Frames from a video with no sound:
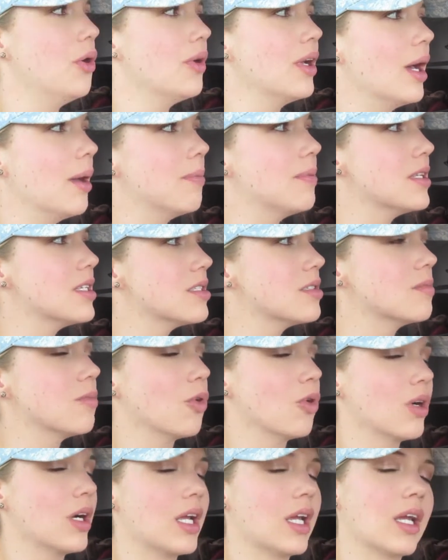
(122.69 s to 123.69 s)
Woke up this
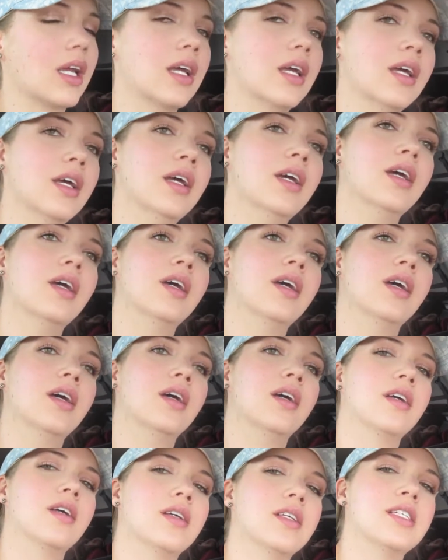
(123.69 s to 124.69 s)
morning,
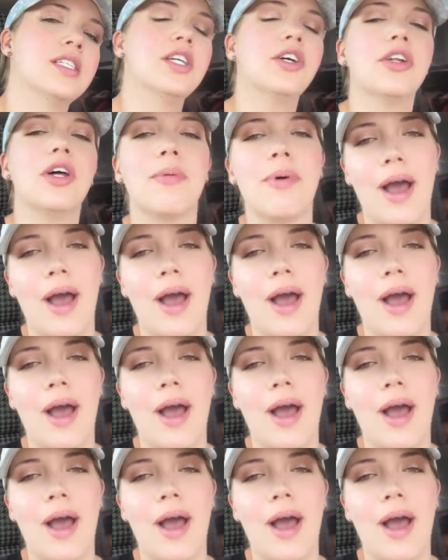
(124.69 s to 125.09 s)
still no